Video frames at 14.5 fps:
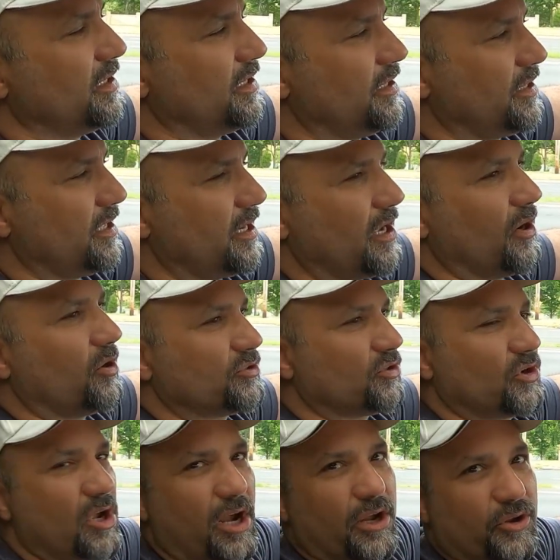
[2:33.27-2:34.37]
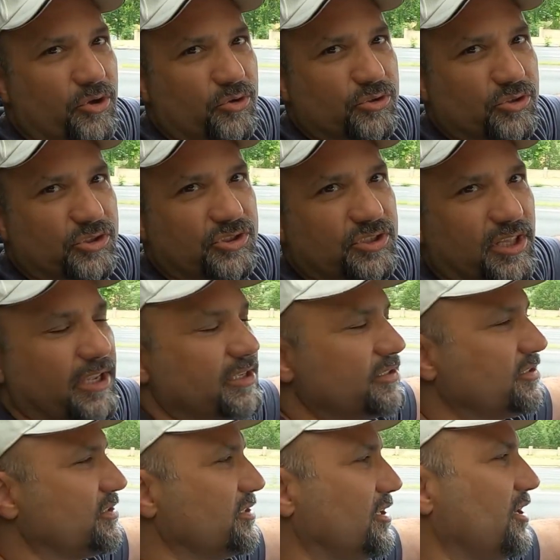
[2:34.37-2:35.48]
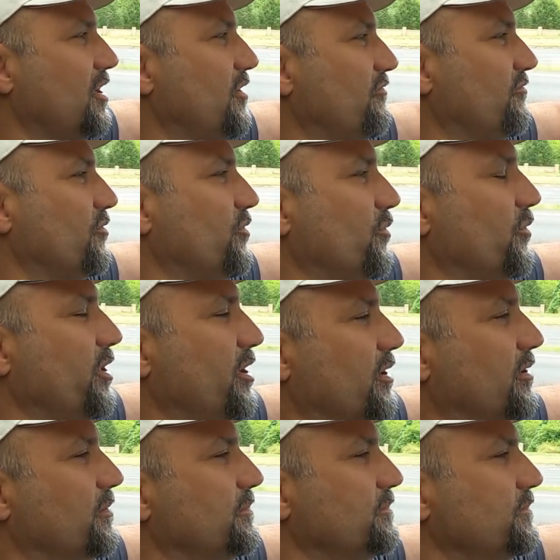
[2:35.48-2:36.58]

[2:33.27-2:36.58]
and then I also got Hoosier Slicks for the rear.